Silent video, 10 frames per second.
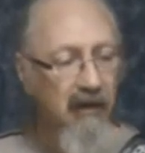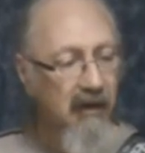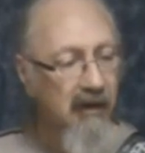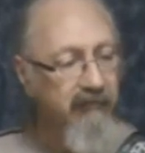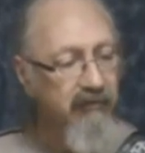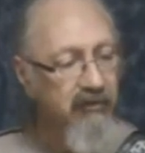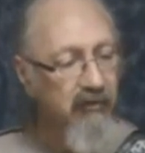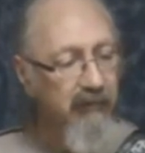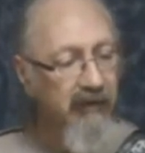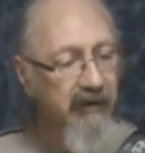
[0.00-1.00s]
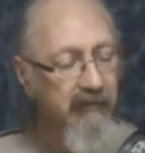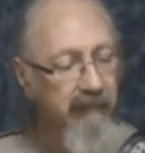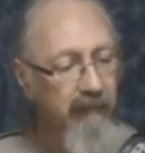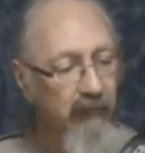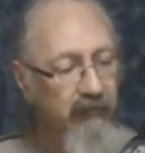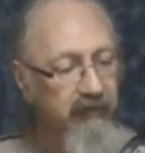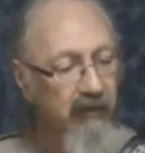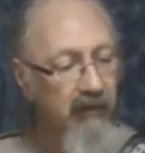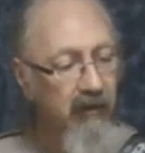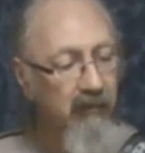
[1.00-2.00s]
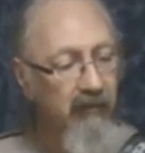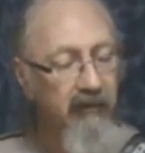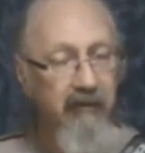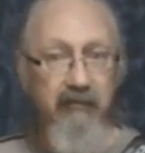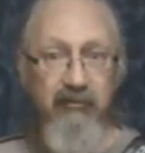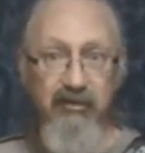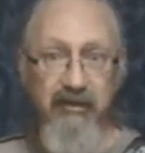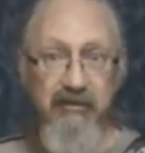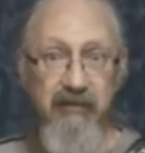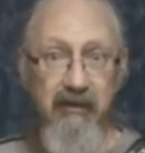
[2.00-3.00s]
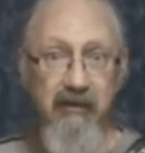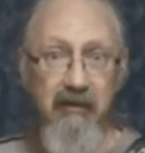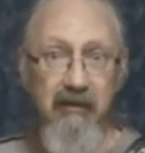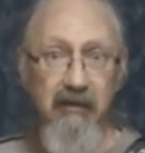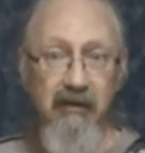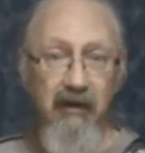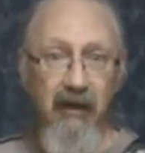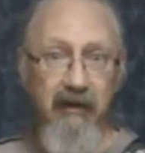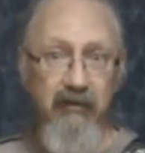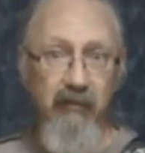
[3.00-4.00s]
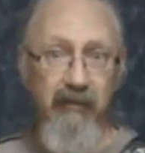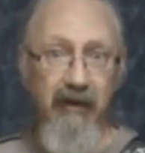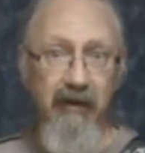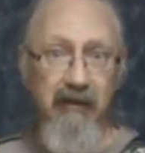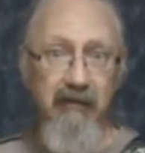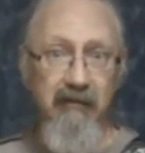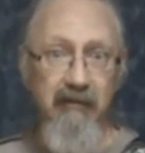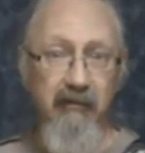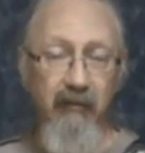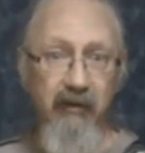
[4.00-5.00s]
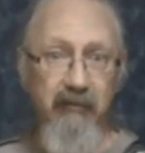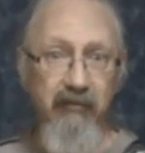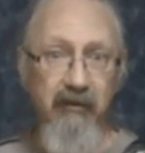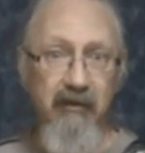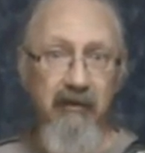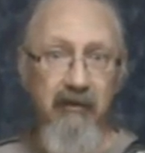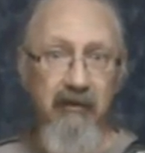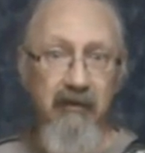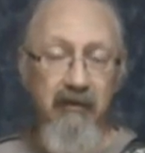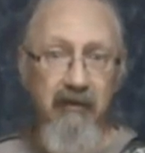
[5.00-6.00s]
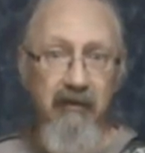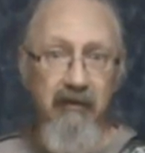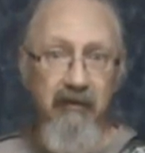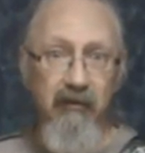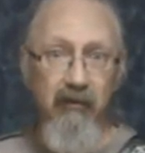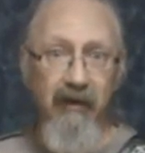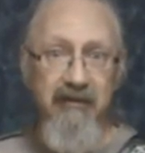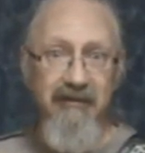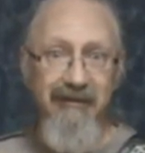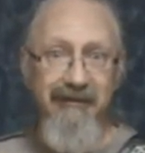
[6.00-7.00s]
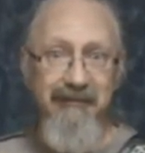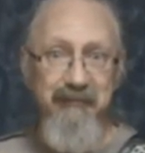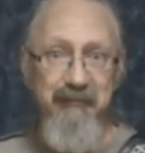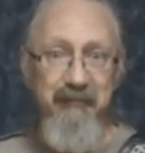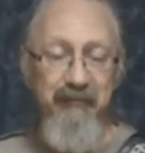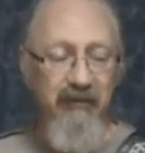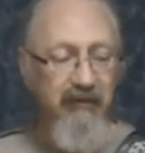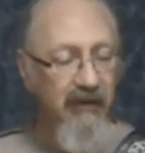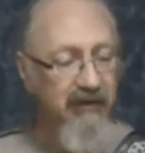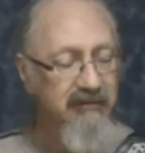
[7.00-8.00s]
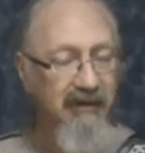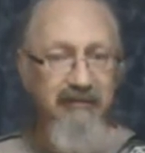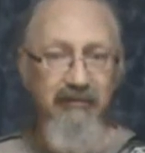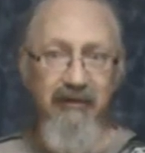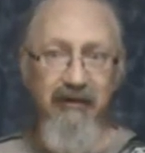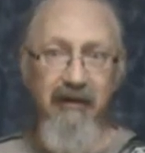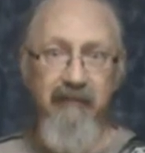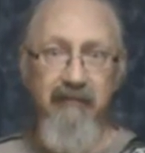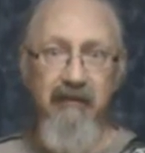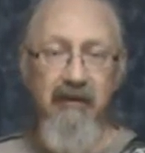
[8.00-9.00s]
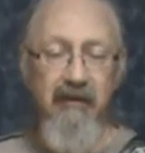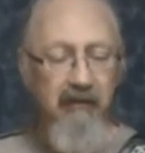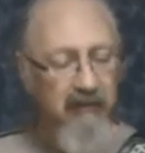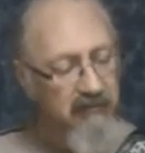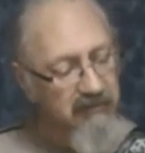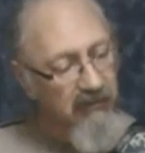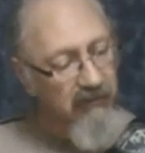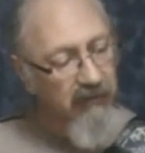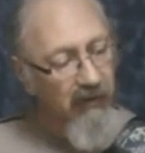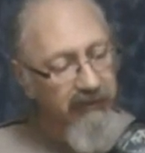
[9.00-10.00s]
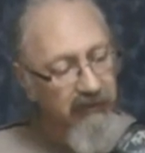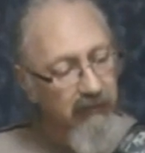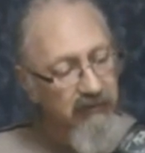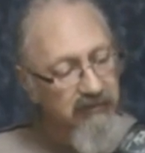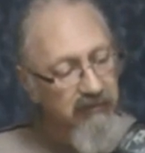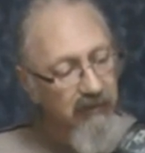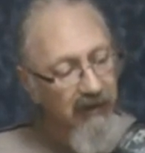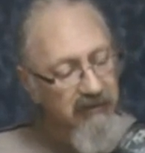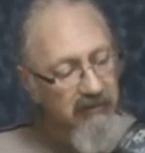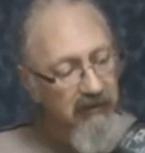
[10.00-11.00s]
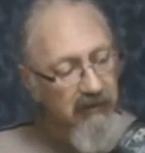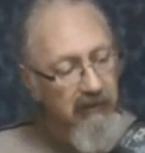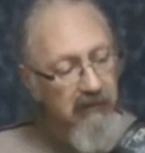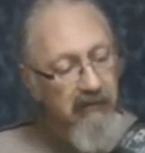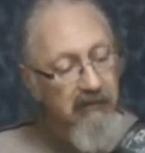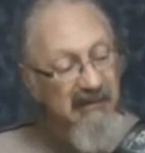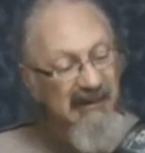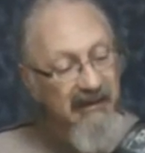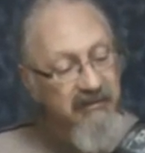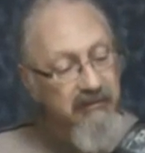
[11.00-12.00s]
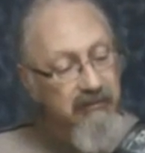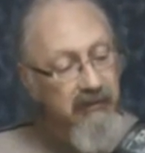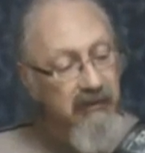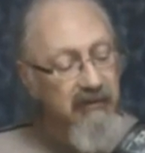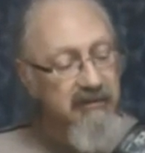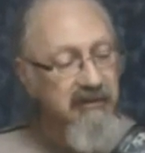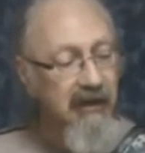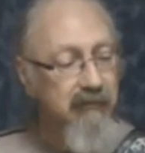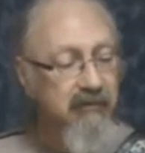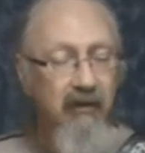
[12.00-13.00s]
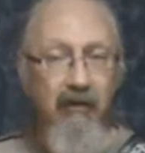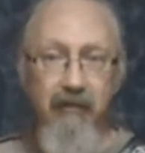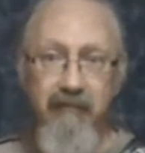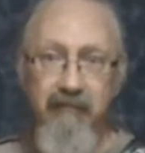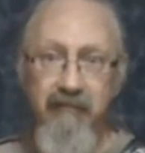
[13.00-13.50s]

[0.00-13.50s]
after you play the 4th time on the G string and you play the bottom string, you actually touch that string there. So the idea is to actually touch the string at the same time